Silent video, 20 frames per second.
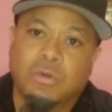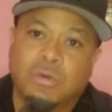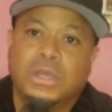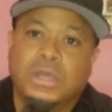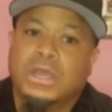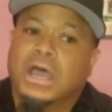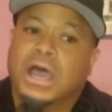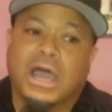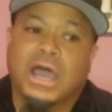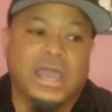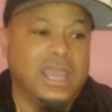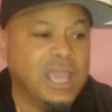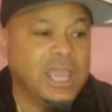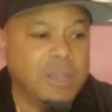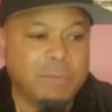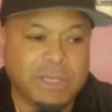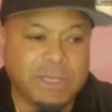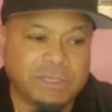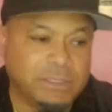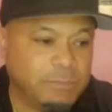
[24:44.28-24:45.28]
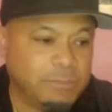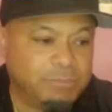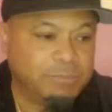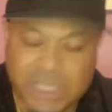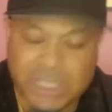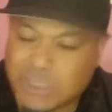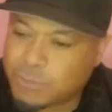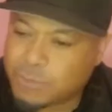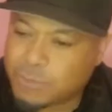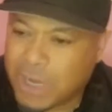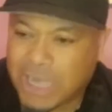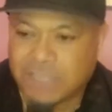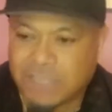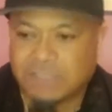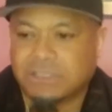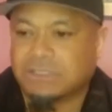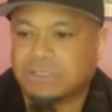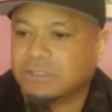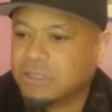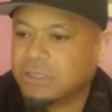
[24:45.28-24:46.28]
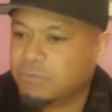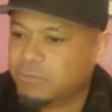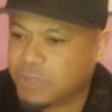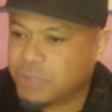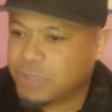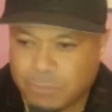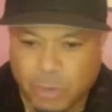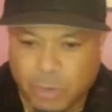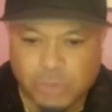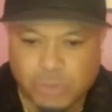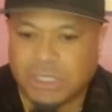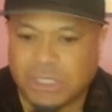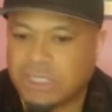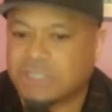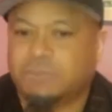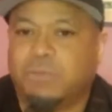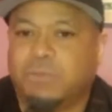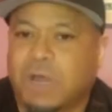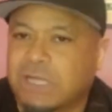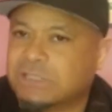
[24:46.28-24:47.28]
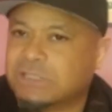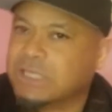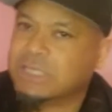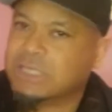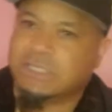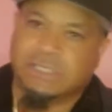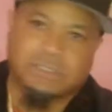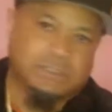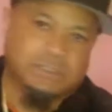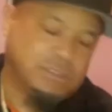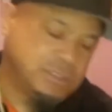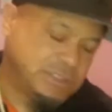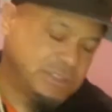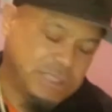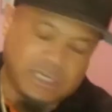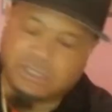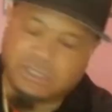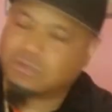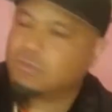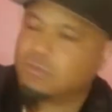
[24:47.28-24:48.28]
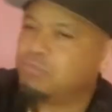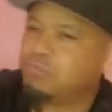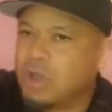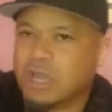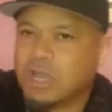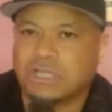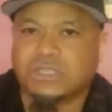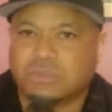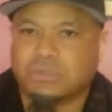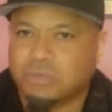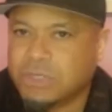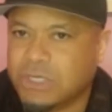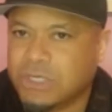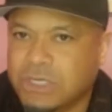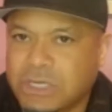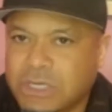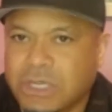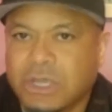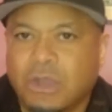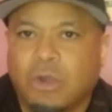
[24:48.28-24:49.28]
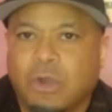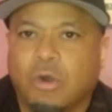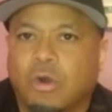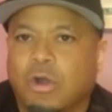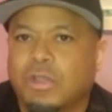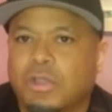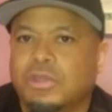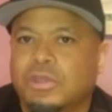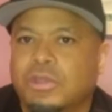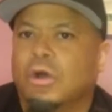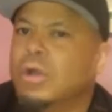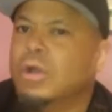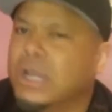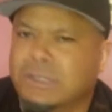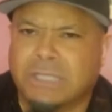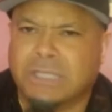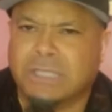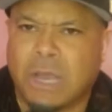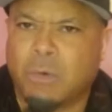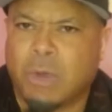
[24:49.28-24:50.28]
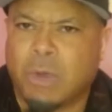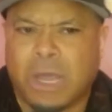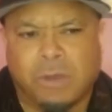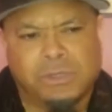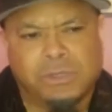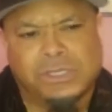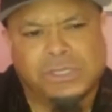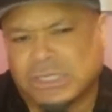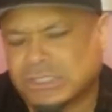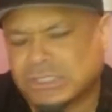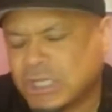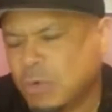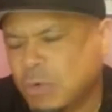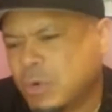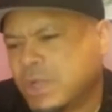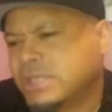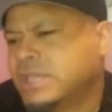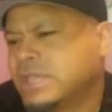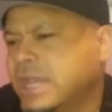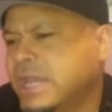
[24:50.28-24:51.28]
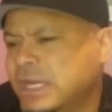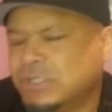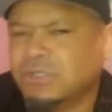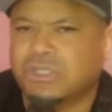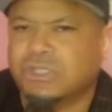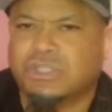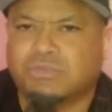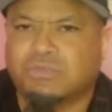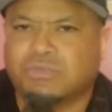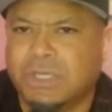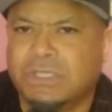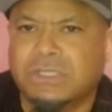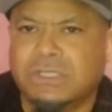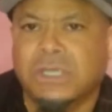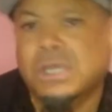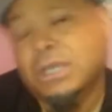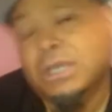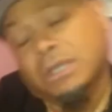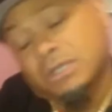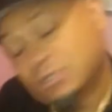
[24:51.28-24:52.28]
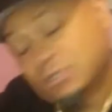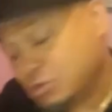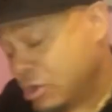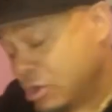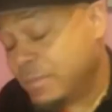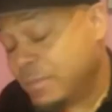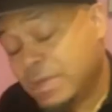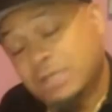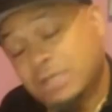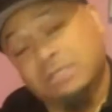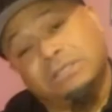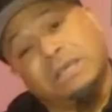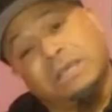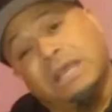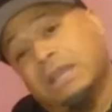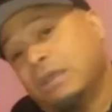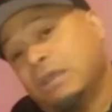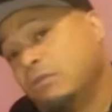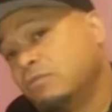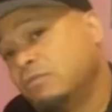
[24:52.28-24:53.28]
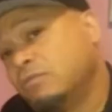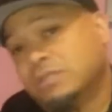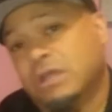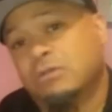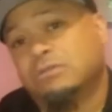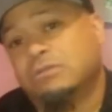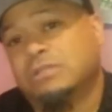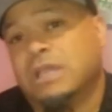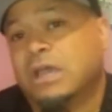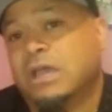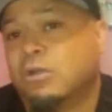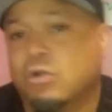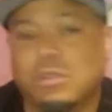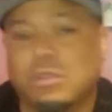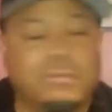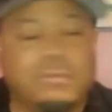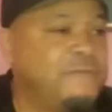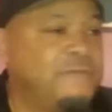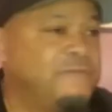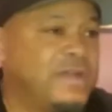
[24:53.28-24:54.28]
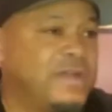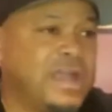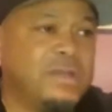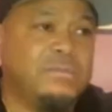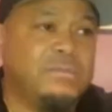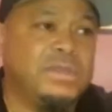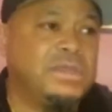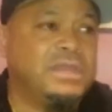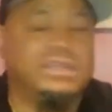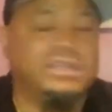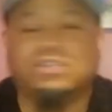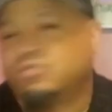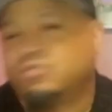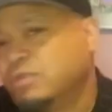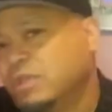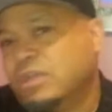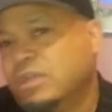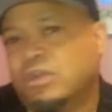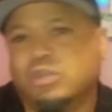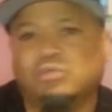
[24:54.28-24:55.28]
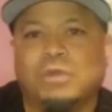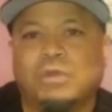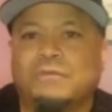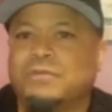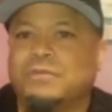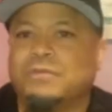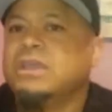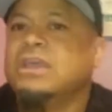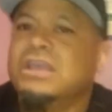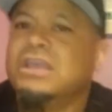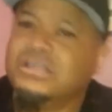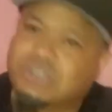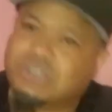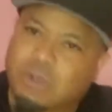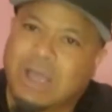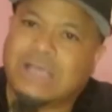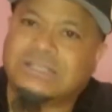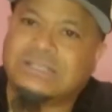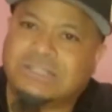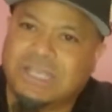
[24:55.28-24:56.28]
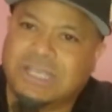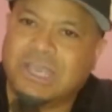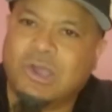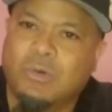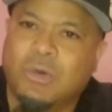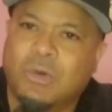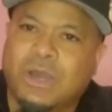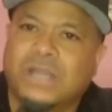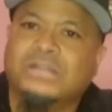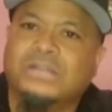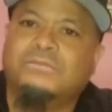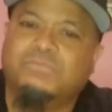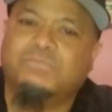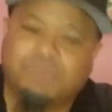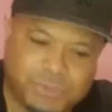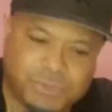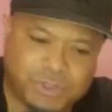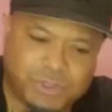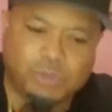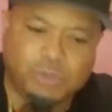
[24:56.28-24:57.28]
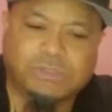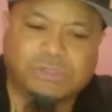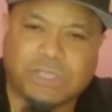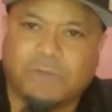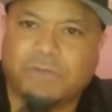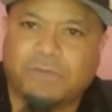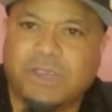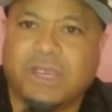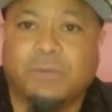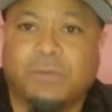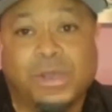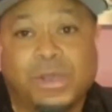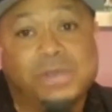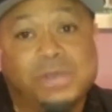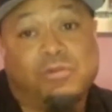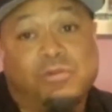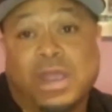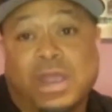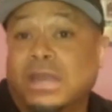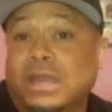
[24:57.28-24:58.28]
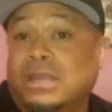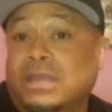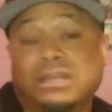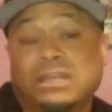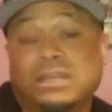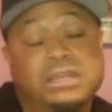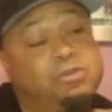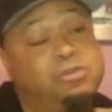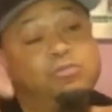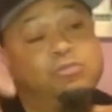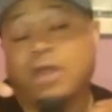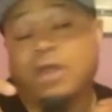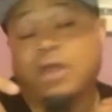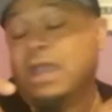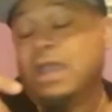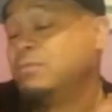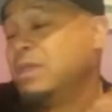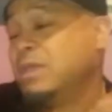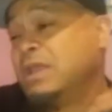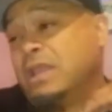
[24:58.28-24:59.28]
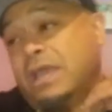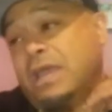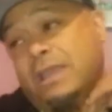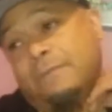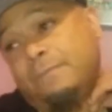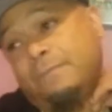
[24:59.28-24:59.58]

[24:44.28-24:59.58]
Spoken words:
I am at the big spots, the most it spots, like the cities on Broad Street, or, and then I still want to cater to the streets. So I'm at the Satellite on the South Side, or you might find me at Trios. So I still want to do stuff here. But Randy, you're right, man.